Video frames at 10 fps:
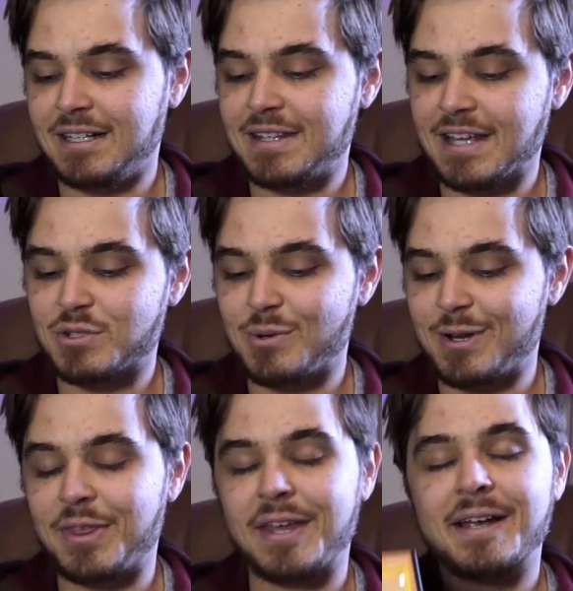that sort
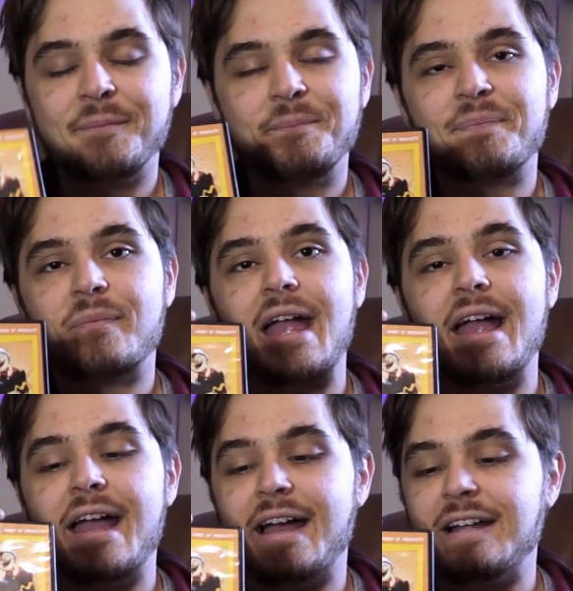of thing.
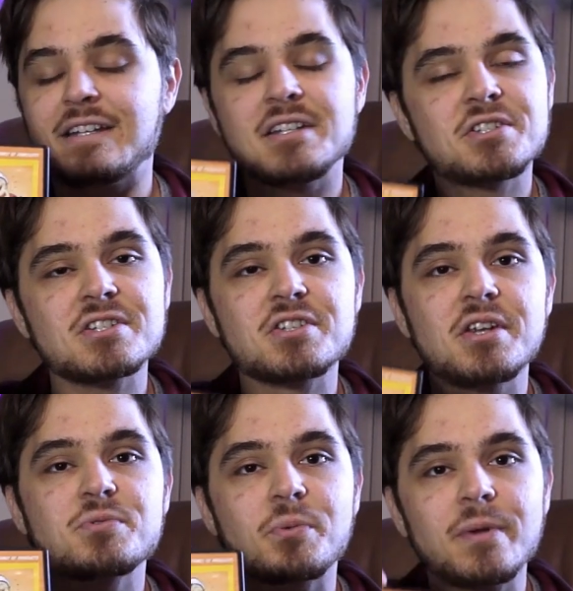And
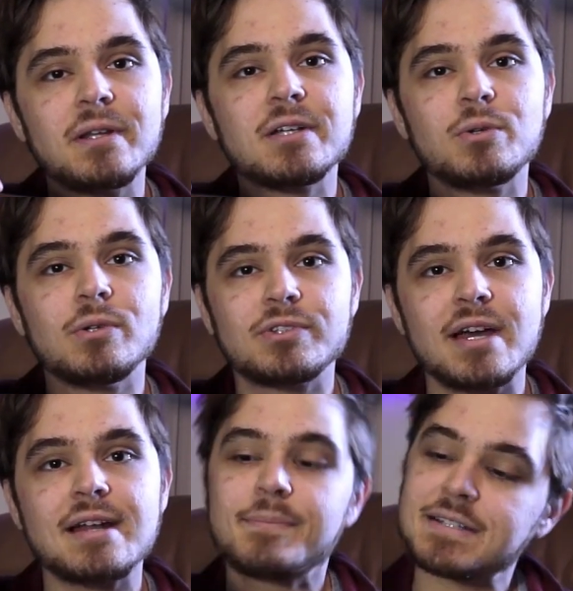it's a really cool
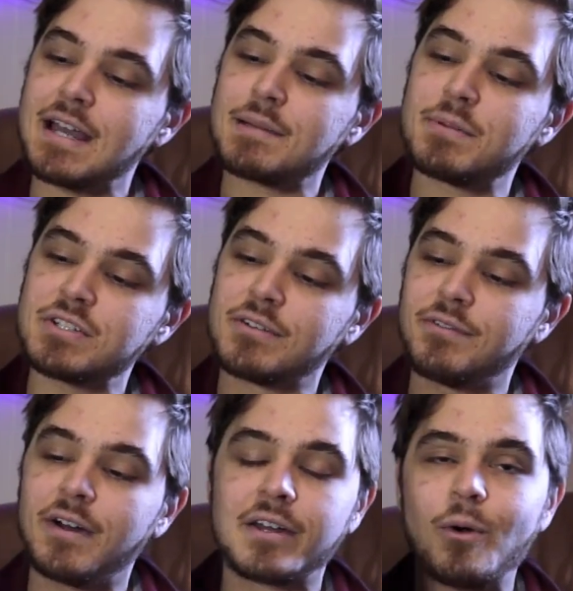setup. It's got a bunch of
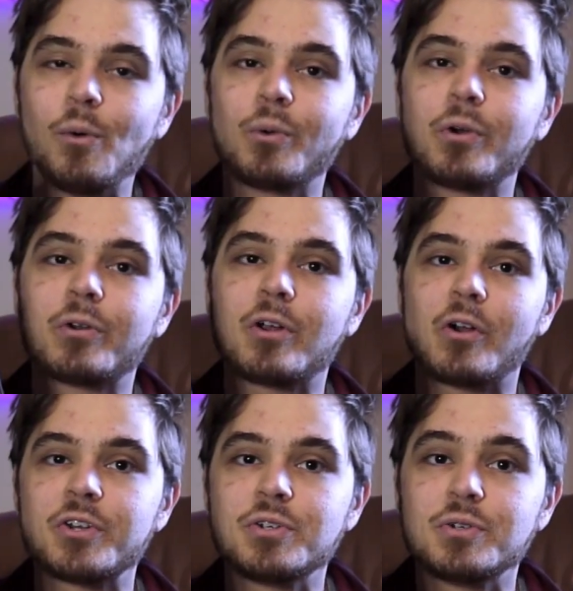fun older
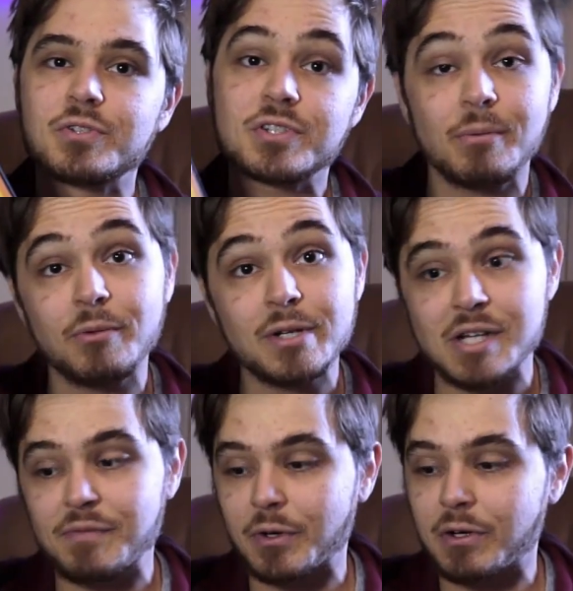cartoons, some of which
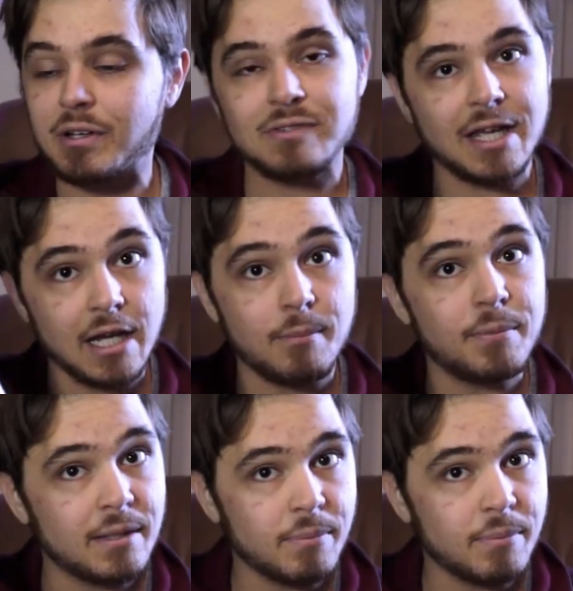I've heard of, like Gumby and